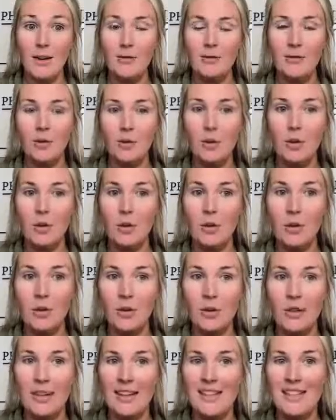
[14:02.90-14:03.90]
for
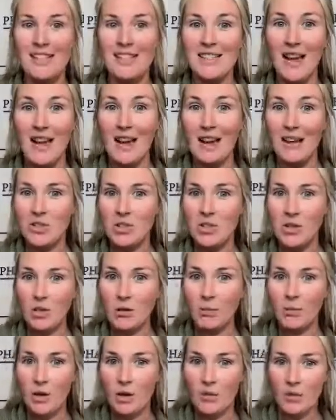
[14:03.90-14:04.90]
these
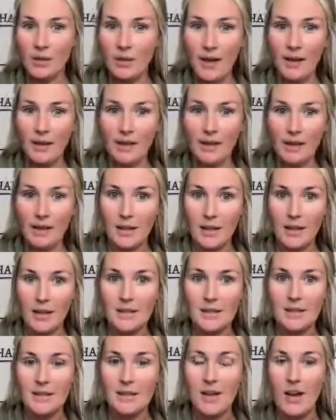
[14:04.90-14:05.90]
ancient
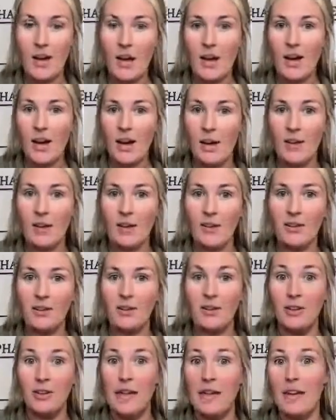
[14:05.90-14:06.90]
modalities
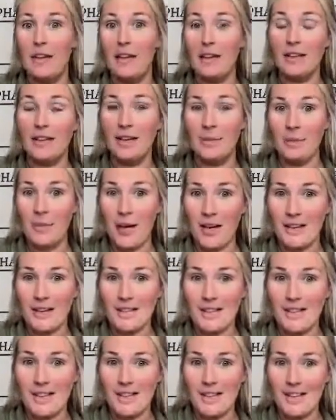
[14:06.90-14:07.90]
of healing
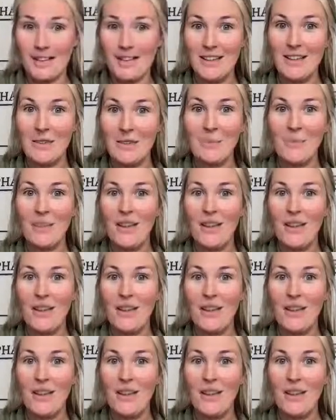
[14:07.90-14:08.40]
medicine